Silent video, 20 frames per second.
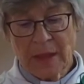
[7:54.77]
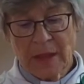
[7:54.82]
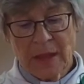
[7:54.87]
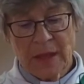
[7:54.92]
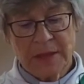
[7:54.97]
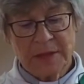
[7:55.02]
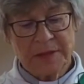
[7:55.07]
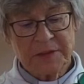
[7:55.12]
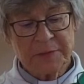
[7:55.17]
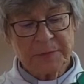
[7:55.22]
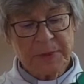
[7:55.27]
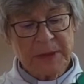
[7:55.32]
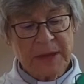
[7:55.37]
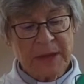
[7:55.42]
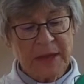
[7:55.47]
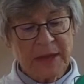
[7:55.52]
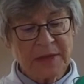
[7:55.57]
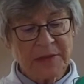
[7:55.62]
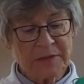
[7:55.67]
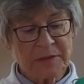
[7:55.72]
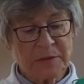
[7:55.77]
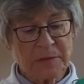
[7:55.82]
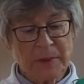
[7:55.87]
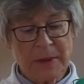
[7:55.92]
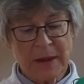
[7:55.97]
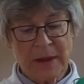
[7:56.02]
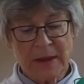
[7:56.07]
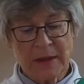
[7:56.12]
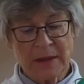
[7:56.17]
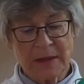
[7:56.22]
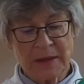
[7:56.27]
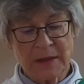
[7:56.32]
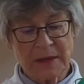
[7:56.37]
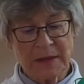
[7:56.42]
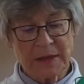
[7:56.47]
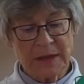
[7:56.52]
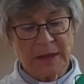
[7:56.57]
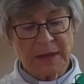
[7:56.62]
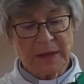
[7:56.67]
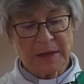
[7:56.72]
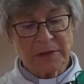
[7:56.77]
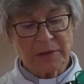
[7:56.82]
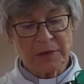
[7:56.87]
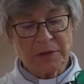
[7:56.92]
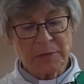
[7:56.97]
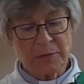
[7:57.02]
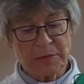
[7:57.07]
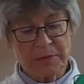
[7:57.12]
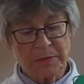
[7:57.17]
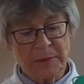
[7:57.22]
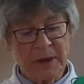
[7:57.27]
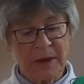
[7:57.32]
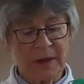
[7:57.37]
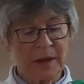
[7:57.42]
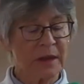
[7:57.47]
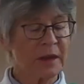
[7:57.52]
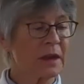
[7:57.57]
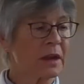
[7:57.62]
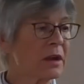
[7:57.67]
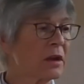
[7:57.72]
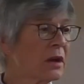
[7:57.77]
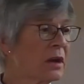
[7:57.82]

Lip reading: And he's speaking to a group of apparently